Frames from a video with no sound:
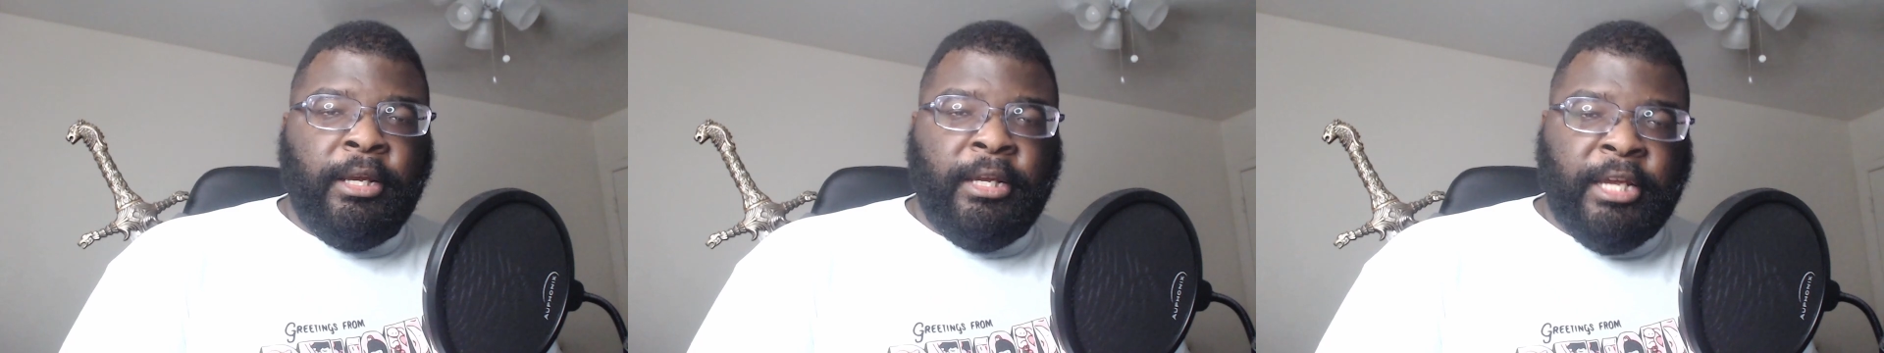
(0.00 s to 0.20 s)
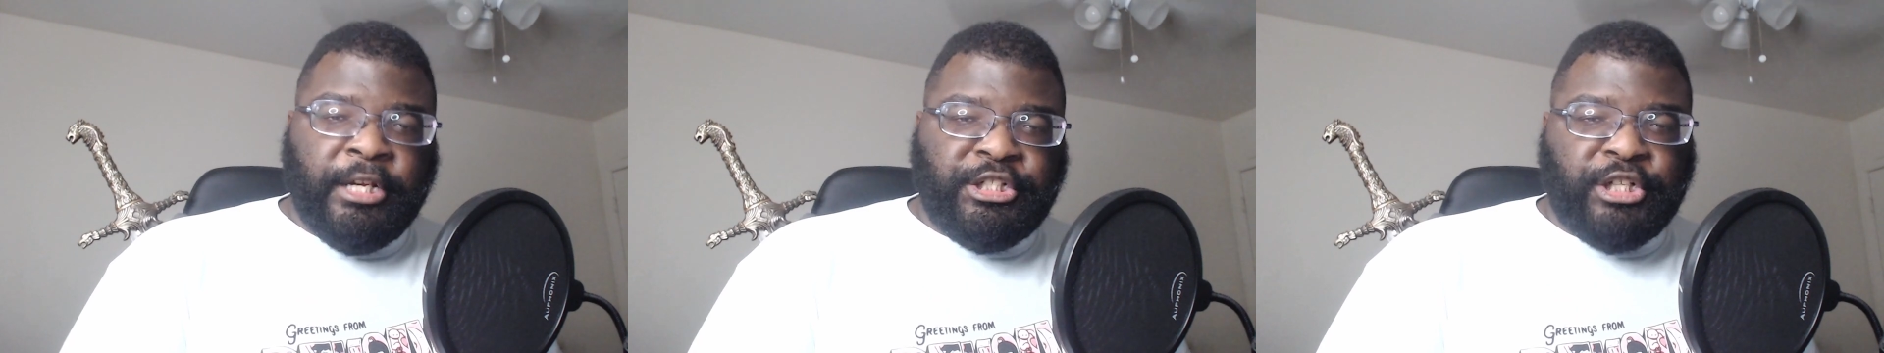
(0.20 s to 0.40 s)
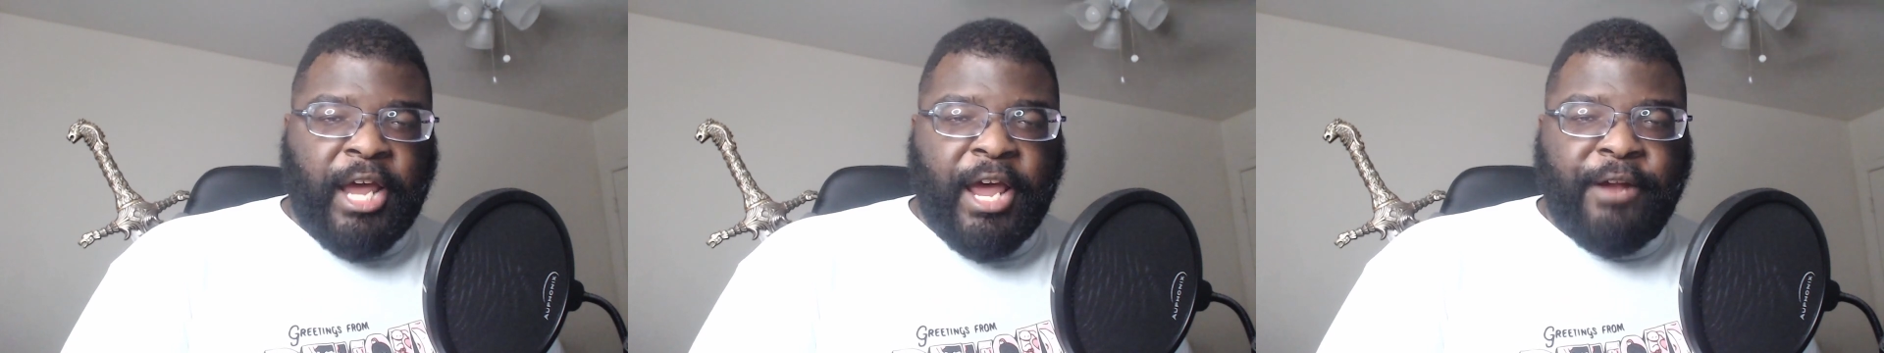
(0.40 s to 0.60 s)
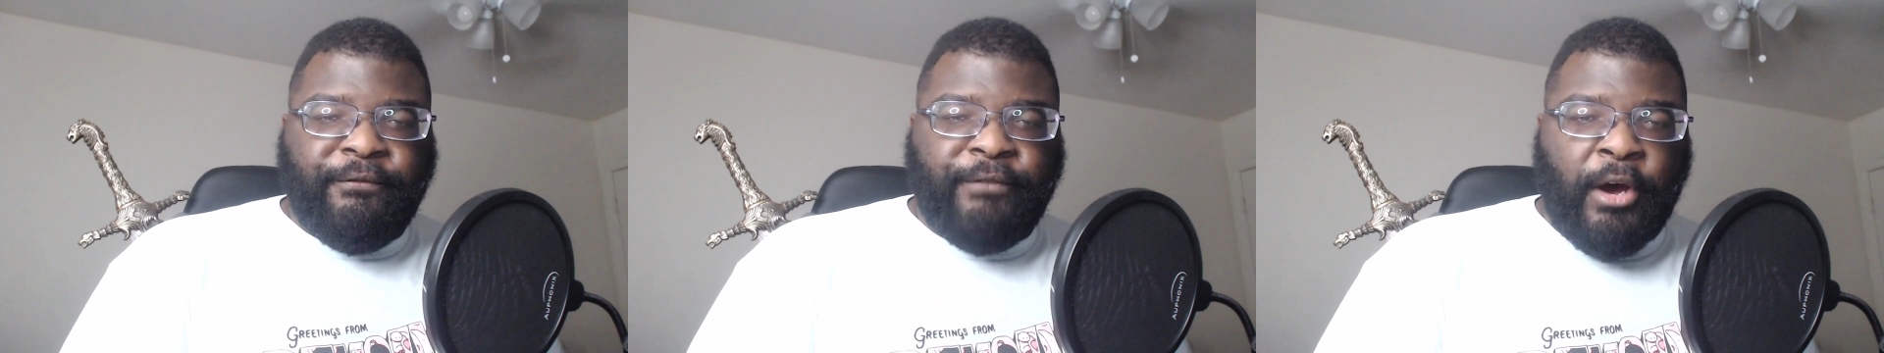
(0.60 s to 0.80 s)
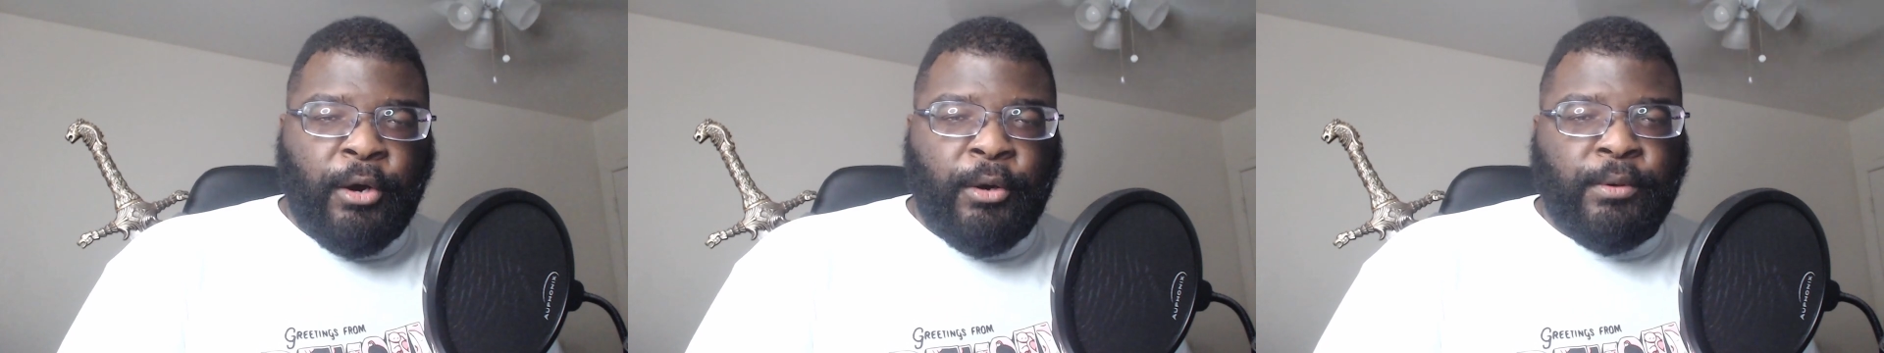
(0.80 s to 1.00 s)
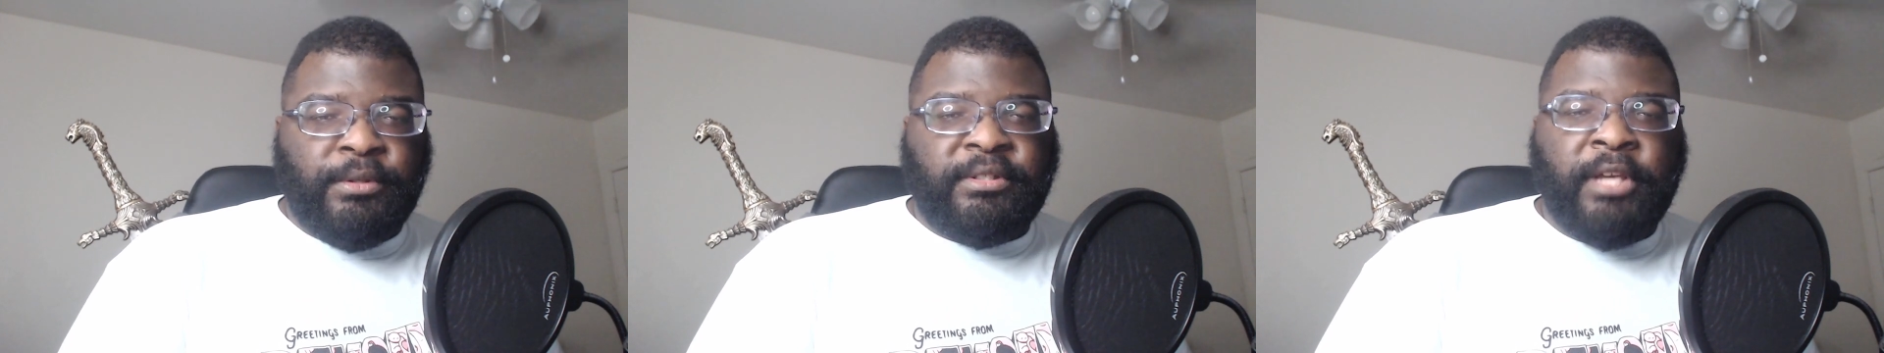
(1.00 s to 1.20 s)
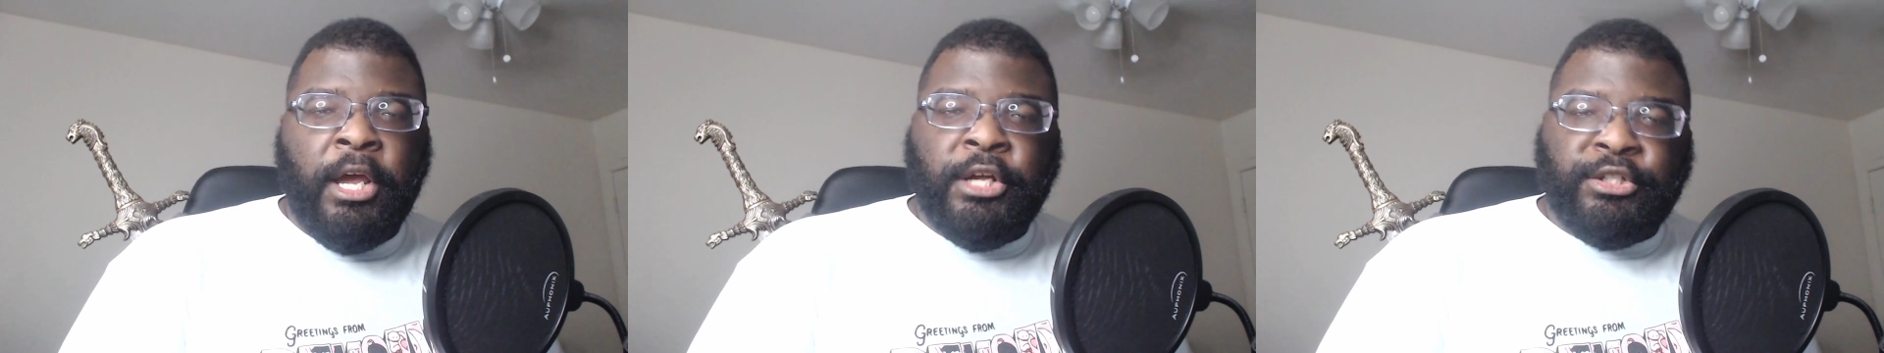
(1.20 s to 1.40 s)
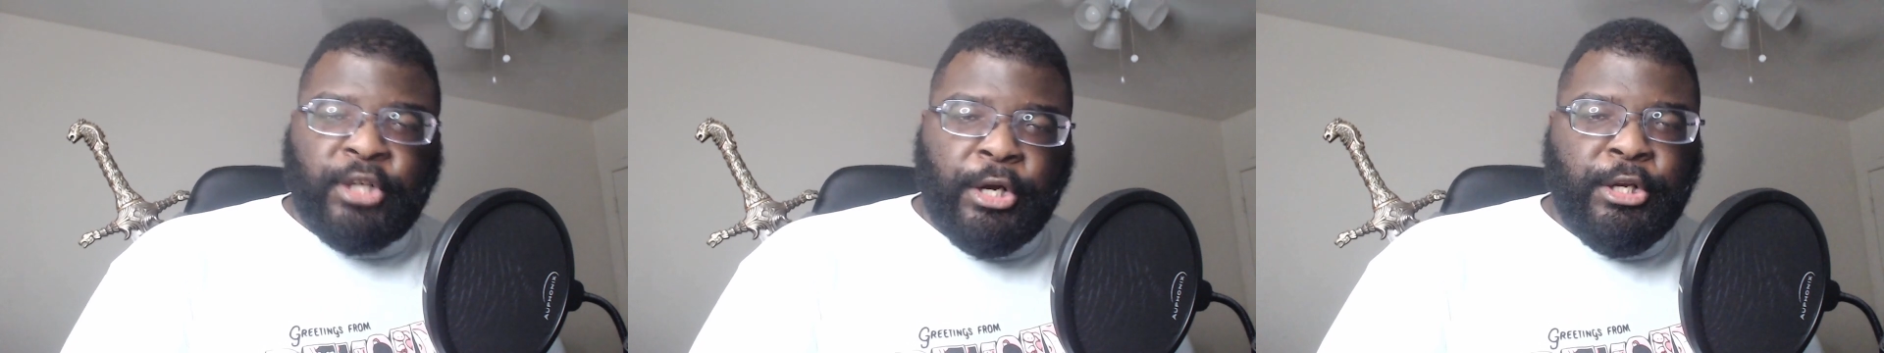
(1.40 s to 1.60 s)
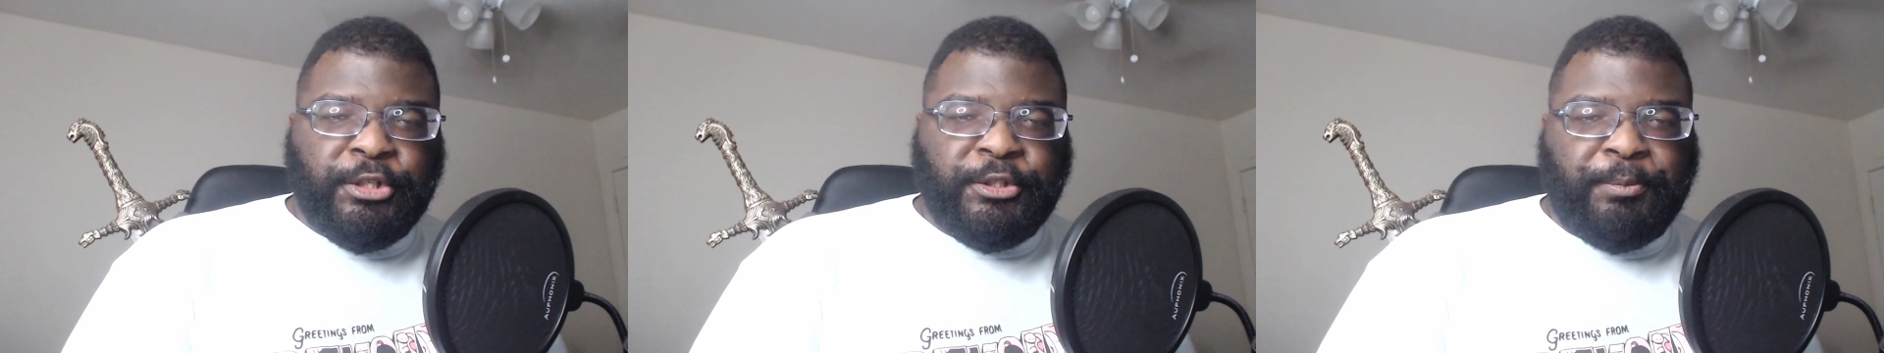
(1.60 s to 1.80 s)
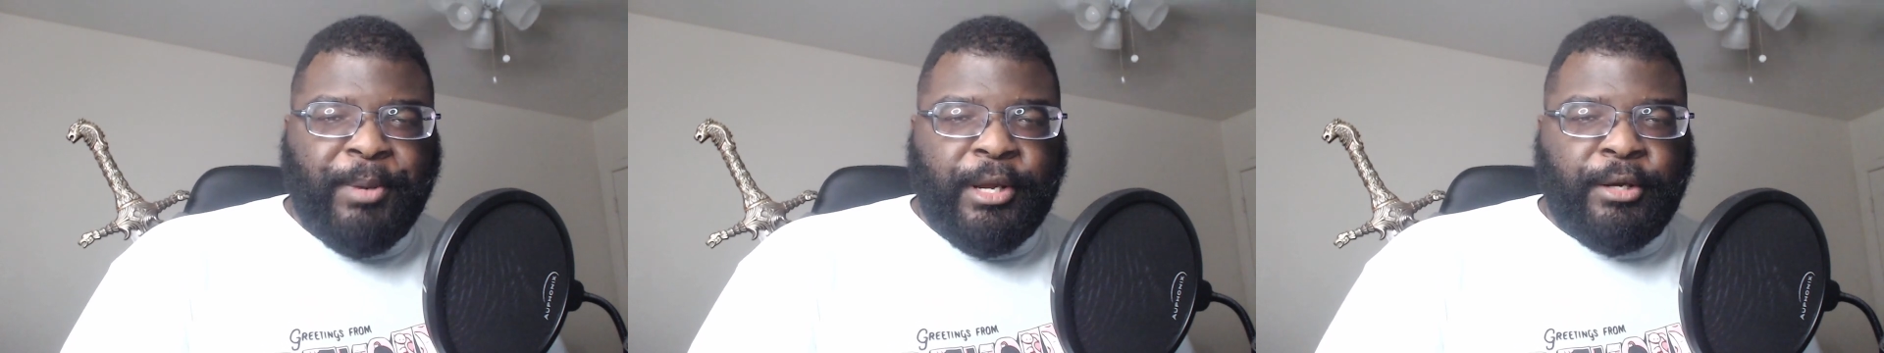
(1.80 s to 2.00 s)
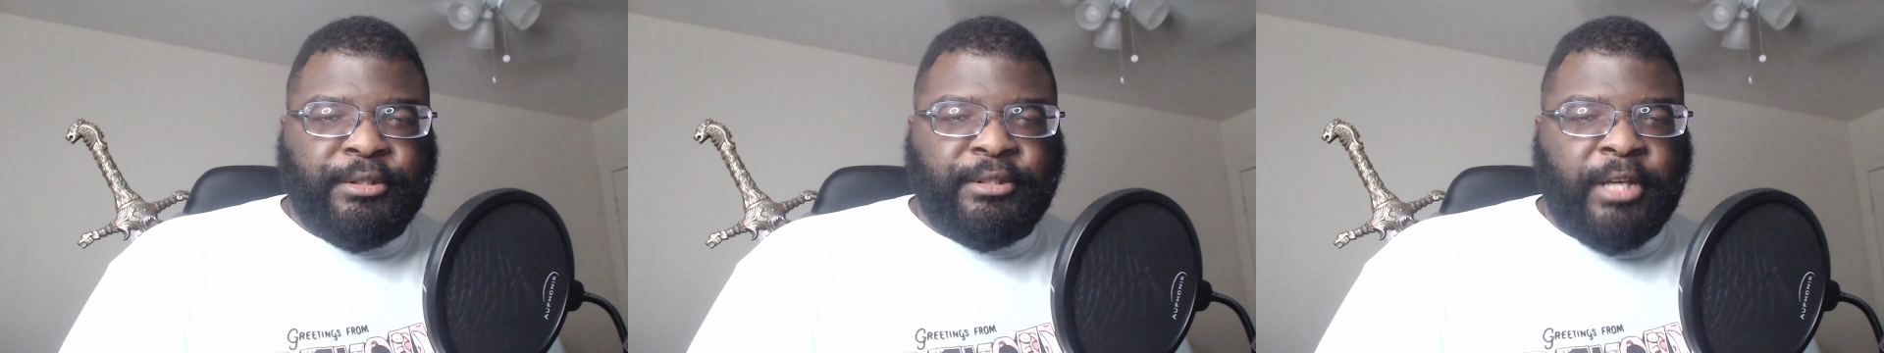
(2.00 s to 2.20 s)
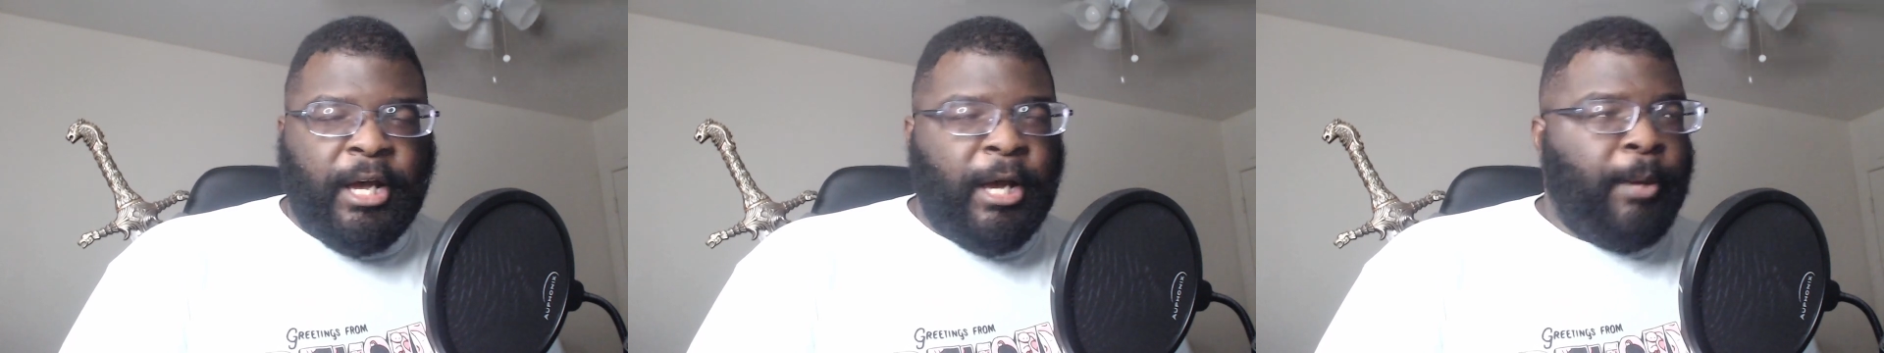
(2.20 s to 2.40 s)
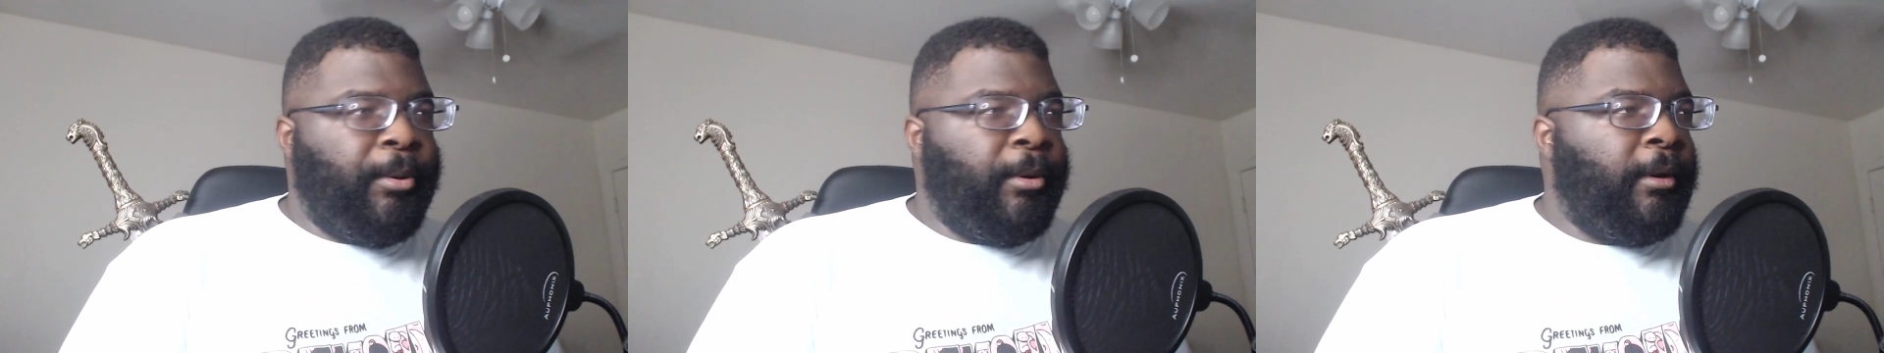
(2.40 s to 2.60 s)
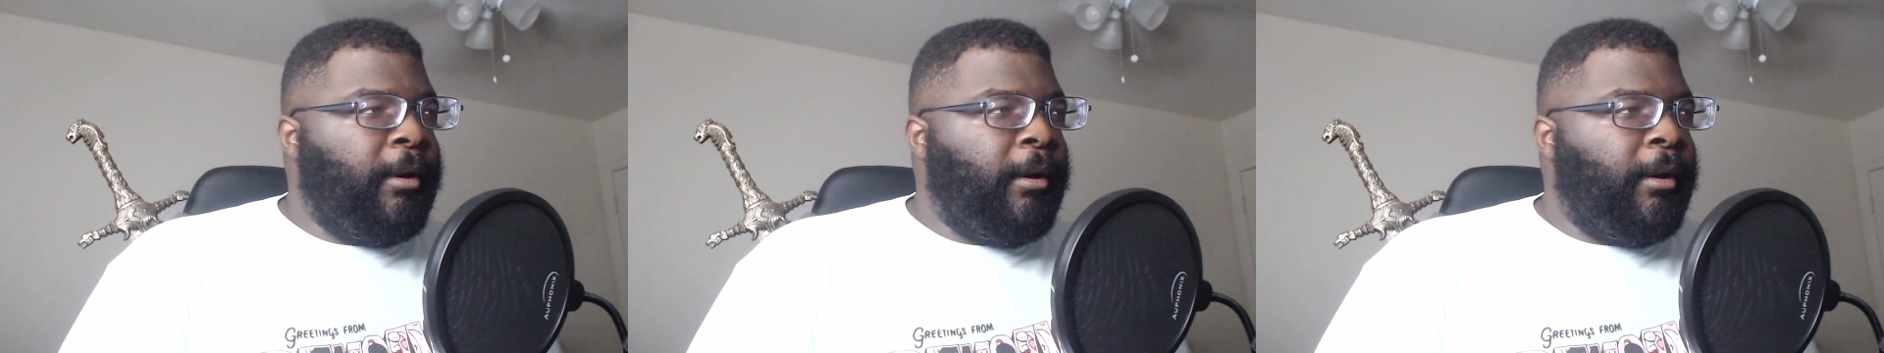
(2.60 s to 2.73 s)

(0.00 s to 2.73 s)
Get your headphones, turn your speakers up,